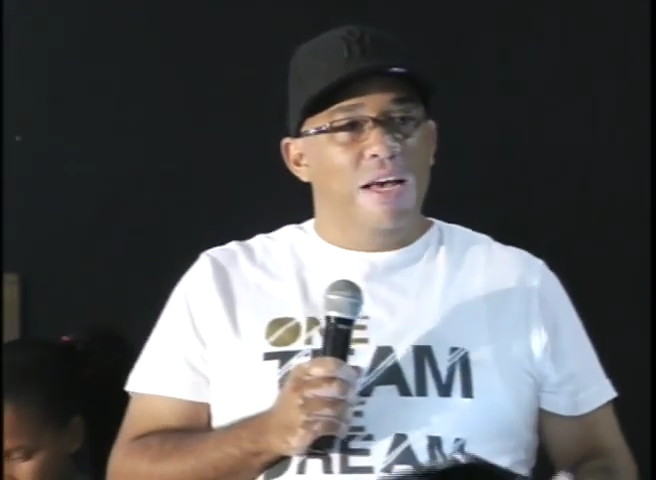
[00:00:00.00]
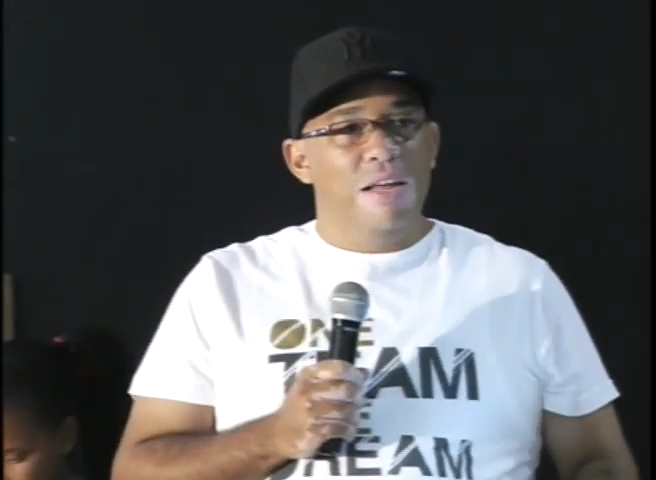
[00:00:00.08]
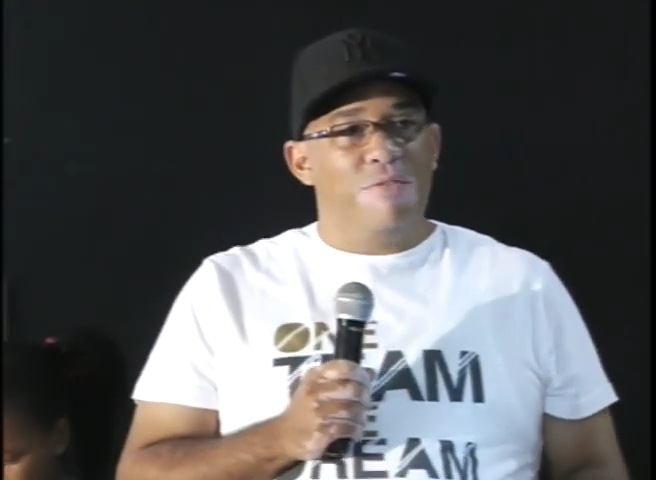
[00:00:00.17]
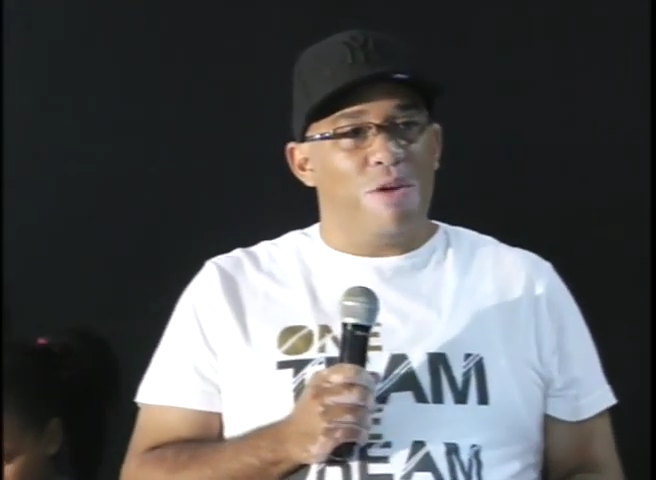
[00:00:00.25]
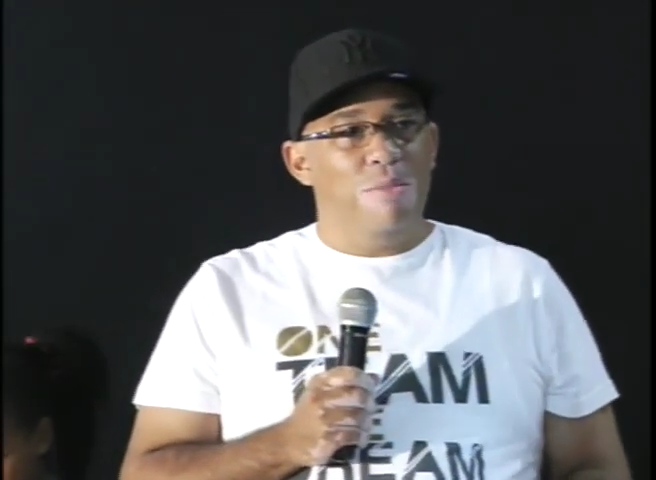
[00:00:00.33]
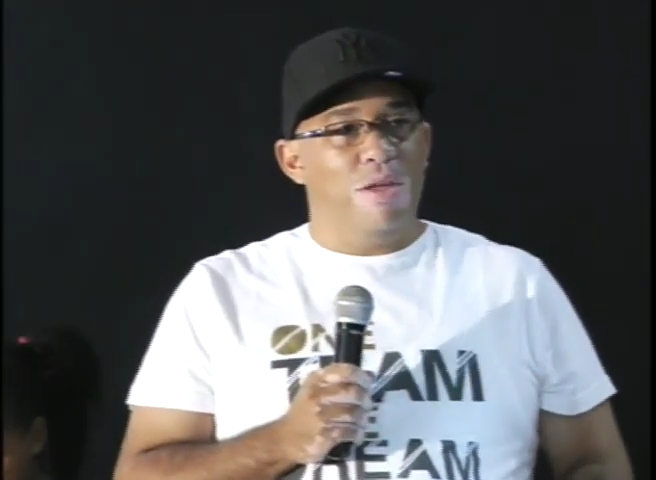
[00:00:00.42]

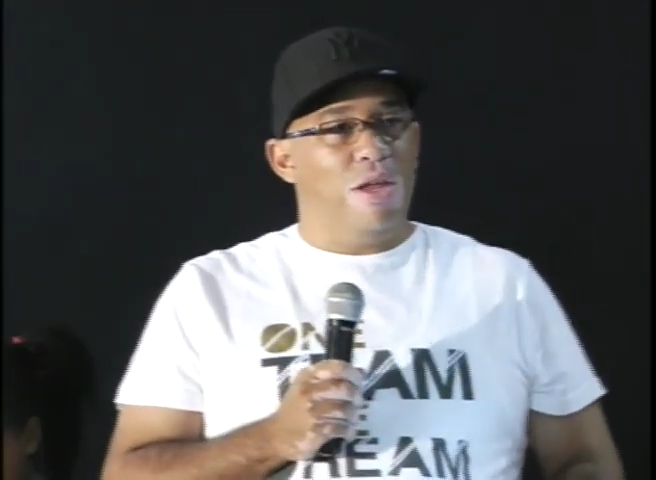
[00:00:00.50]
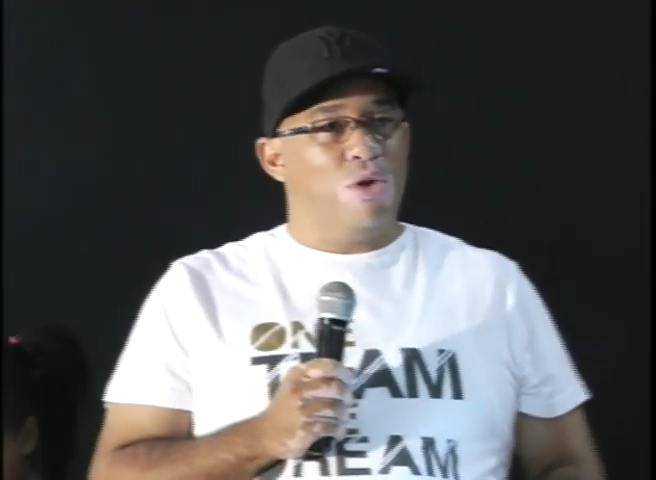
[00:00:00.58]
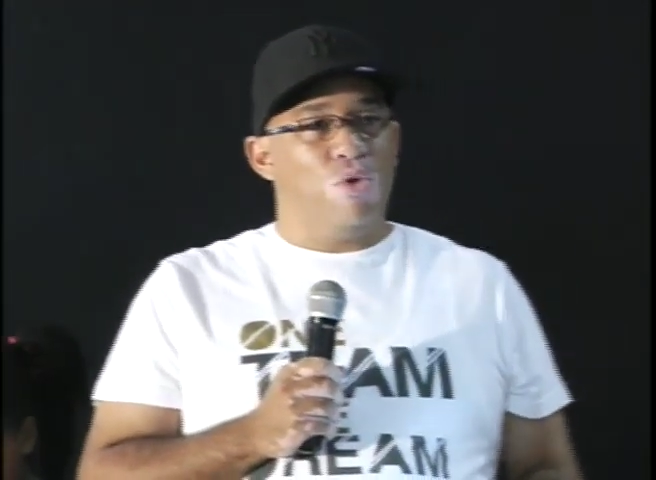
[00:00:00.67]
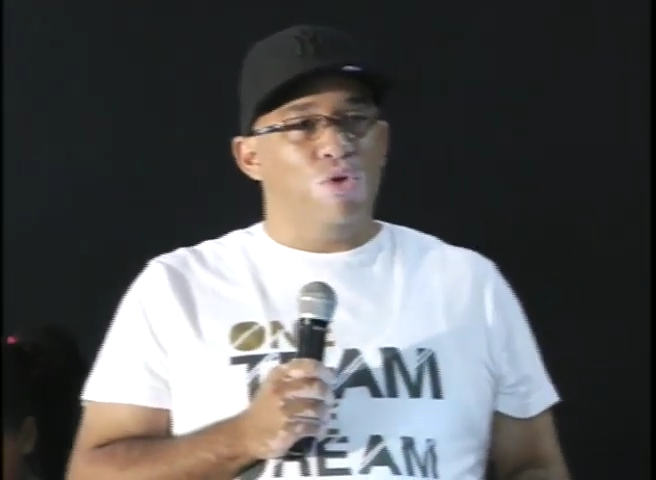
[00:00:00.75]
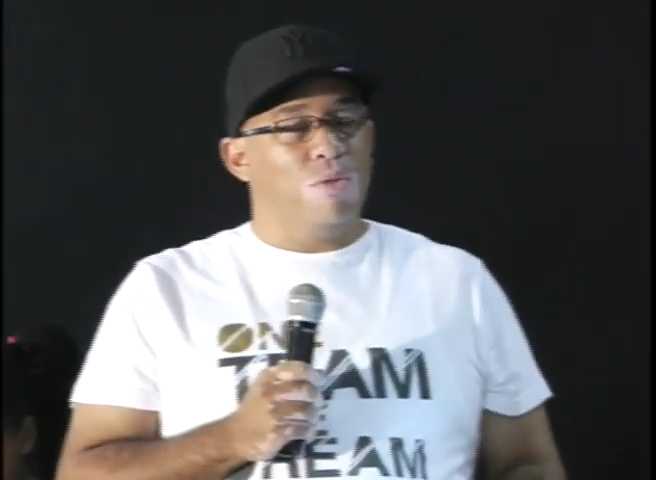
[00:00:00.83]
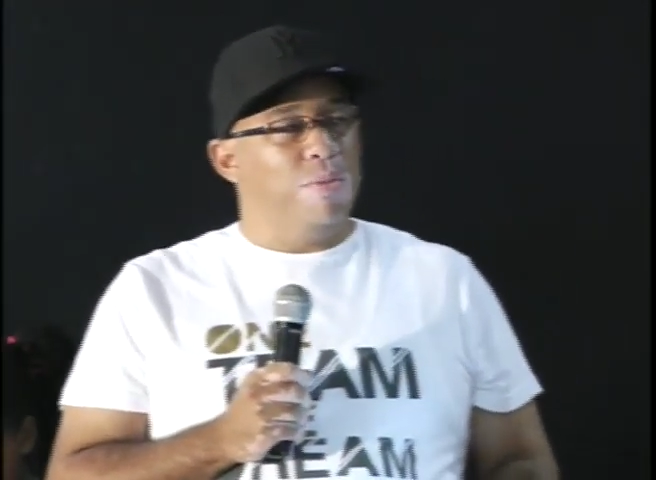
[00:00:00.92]
heard from the
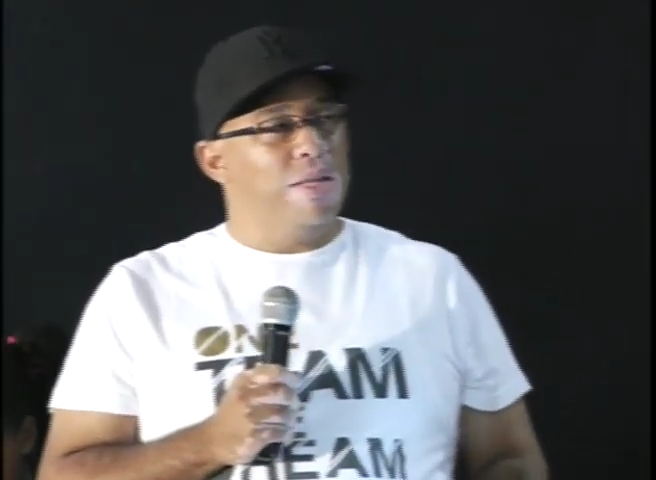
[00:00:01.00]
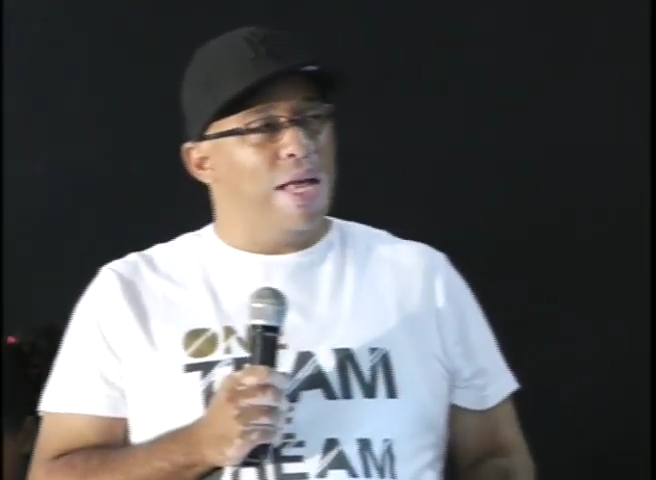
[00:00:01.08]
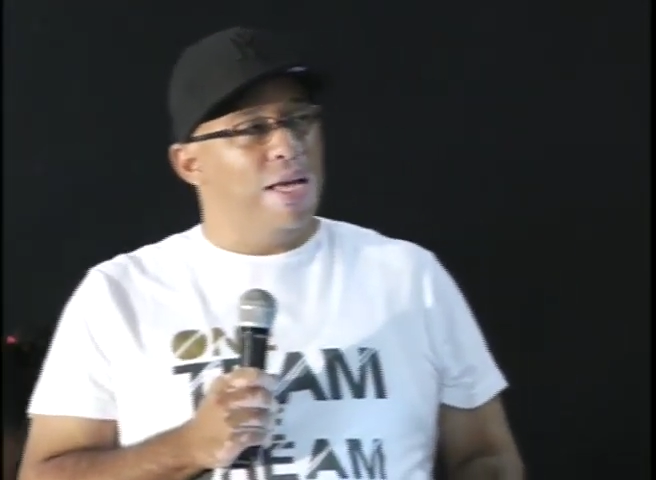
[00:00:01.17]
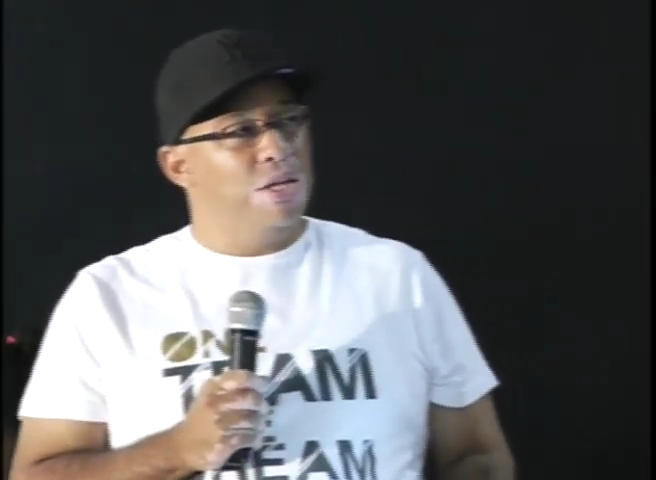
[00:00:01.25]
recruitment